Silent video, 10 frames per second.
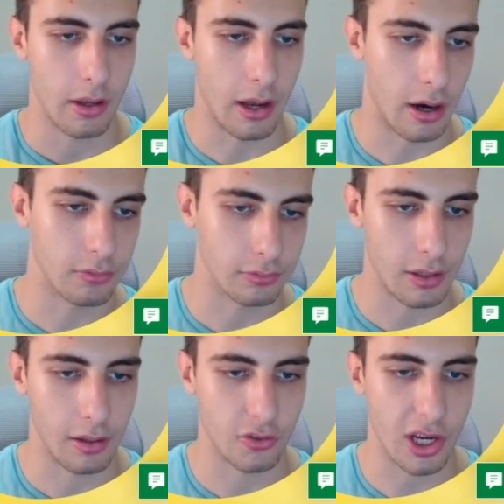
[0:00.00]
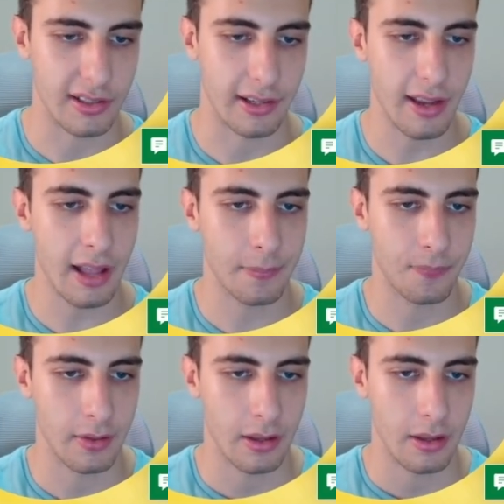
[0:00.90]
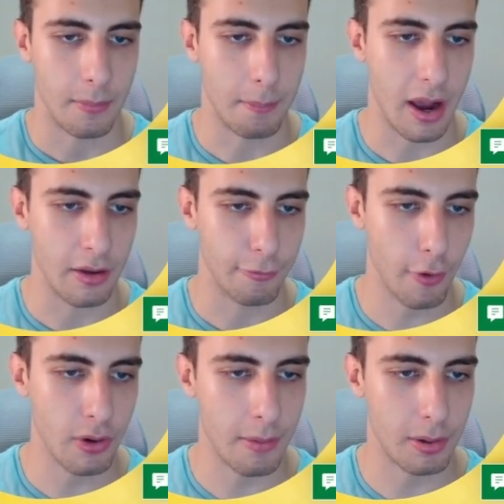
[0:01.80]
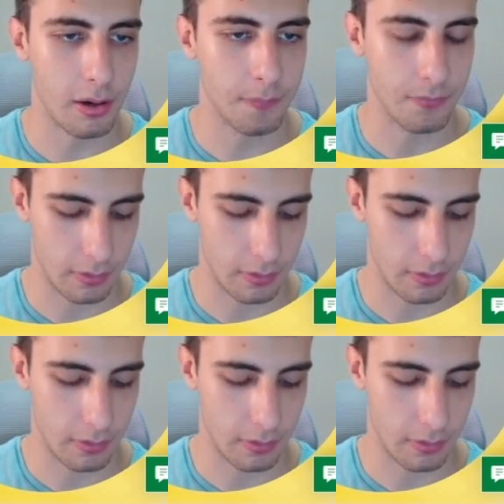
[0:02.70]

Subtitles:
or just like that, my phone number.